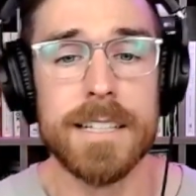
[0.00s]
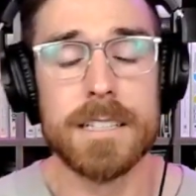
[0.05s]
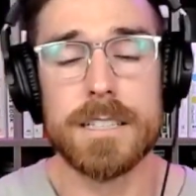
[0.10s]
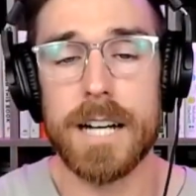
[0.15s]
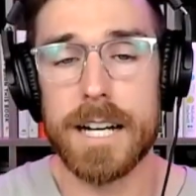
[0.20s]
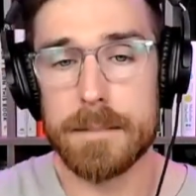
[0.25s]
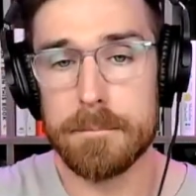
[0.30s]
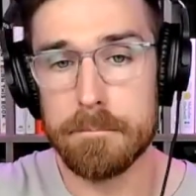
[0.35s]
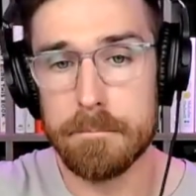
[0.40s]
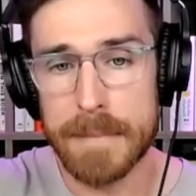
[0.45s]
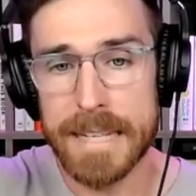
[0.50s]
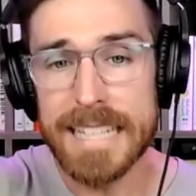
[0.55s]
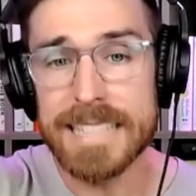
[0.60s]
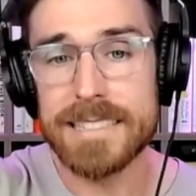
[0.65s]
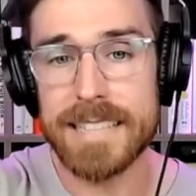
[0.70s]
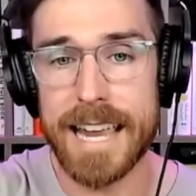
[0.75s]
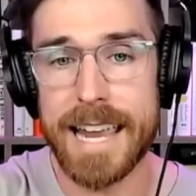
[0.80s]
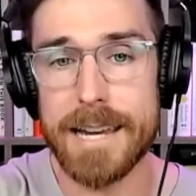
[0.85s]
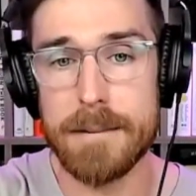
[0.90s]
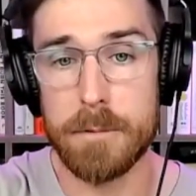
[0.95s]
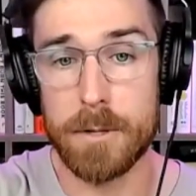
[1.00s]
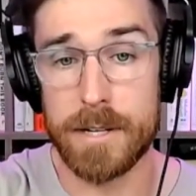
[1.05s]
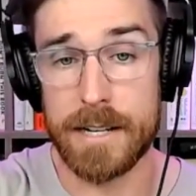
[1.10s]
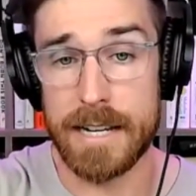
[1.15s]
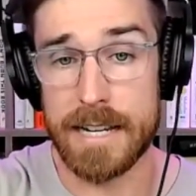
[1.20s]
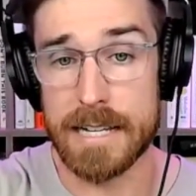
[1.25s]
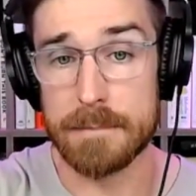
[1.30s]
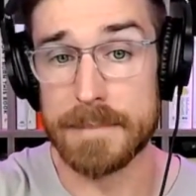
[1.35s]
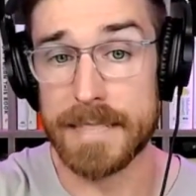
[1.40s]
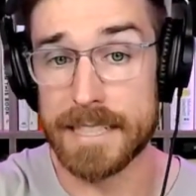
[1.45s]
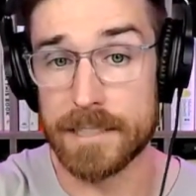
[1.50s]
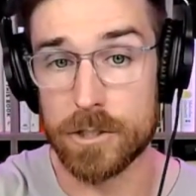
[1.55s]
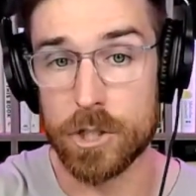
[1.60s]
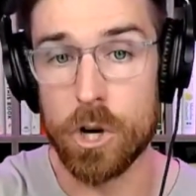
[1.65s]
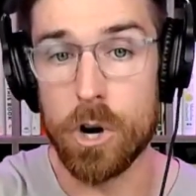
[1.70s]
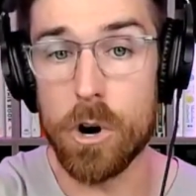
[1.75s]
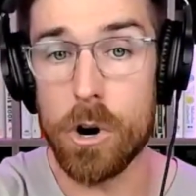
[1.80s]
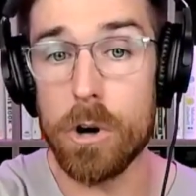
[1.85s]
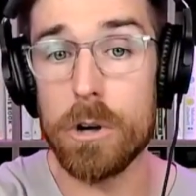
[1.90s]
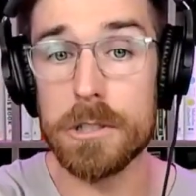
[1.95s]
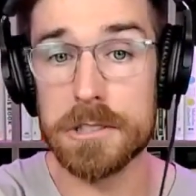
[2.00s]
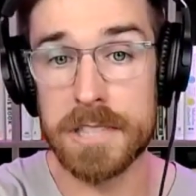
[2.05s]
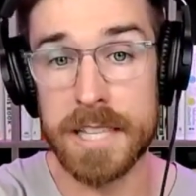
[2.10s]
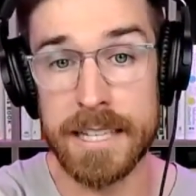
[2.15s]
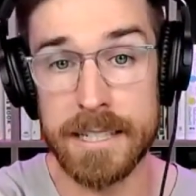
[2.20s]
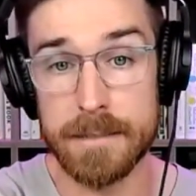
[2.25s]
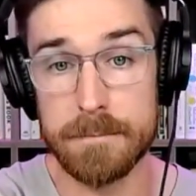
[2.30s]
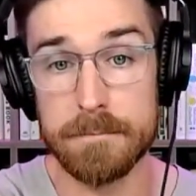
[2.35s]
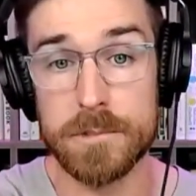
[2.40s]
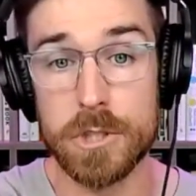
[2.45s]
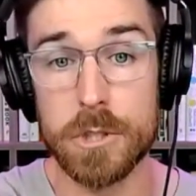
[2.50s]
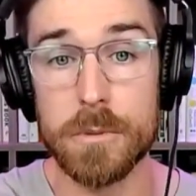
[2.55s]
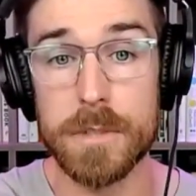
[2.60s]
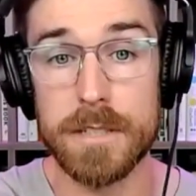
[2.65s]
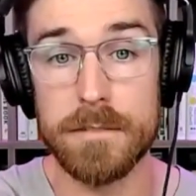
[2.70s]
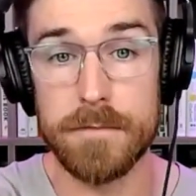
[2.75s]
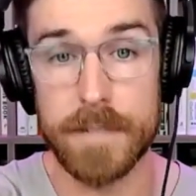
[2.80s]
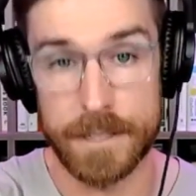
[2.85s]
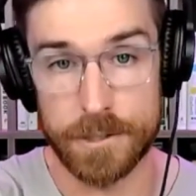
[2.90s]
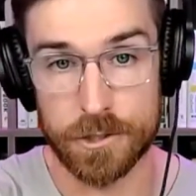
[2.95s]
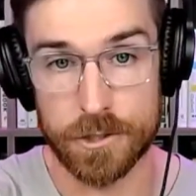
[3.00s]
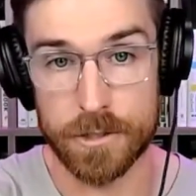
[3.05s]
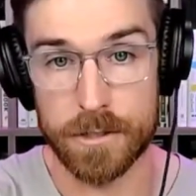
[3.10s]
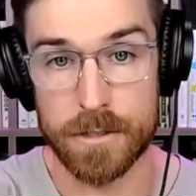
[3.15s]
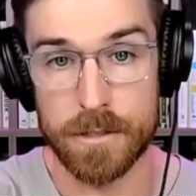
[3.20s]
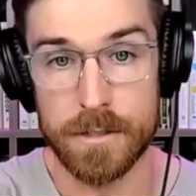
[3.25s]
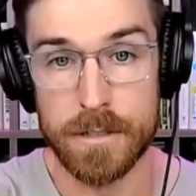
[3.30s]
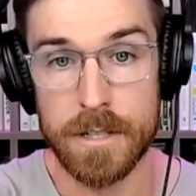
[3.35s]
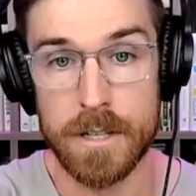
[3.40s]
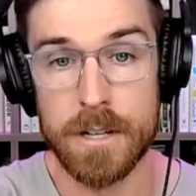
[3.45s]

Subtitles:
God meets Abraham and calls him to adventure.